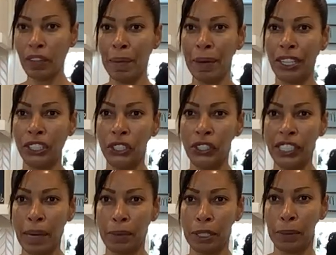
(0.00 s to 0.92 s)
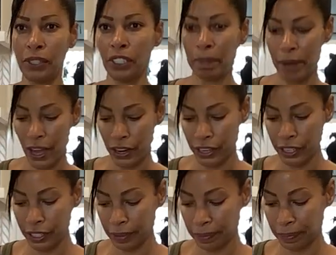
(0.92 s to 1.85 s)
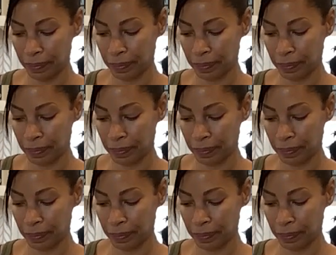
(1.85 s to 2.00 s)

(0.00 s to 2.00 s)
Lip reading: about 2 tablespoons of butter,